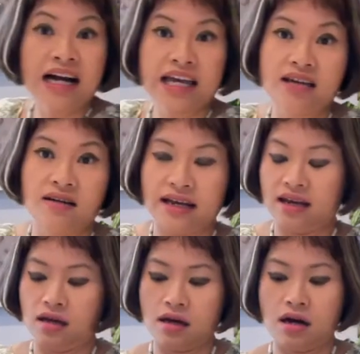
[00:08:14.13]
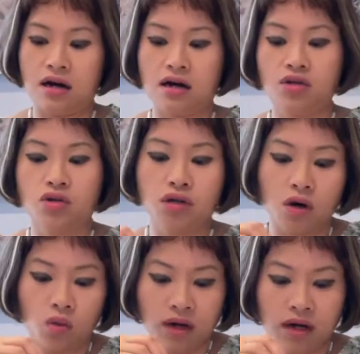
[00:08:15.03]
healing, you
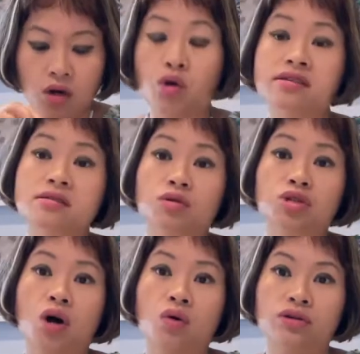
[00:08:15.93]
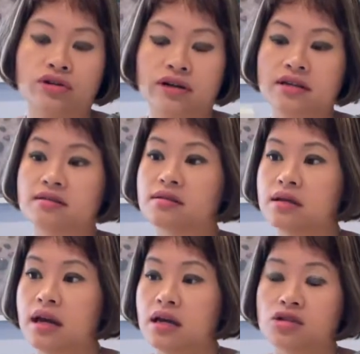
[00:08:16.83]
know what a crystal toner is.
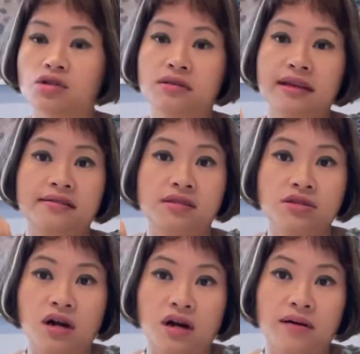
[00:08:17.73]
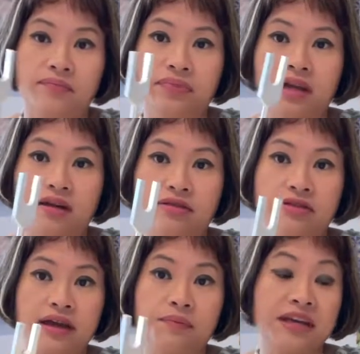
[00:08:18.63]
So this
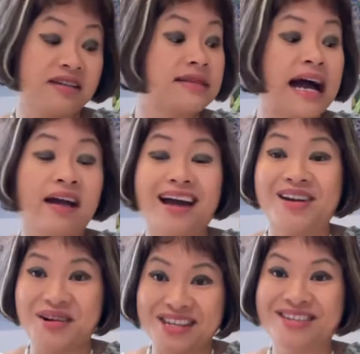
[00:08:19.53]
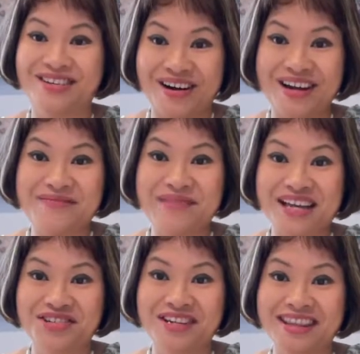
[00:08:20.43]
thing, because I already
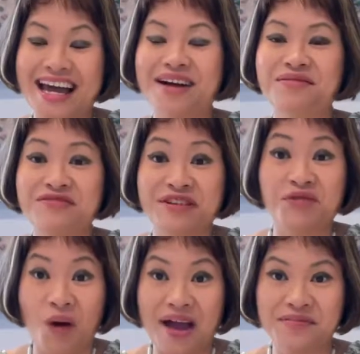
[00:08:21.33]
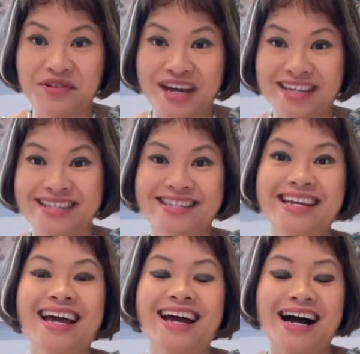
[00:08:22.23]
mentioned that everything vibrates.
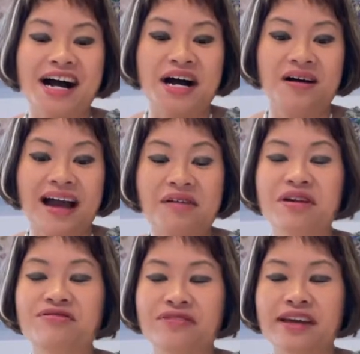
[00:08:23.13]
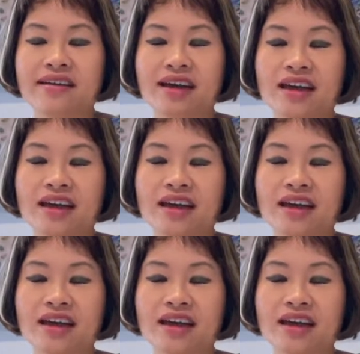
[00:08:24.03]
Everything,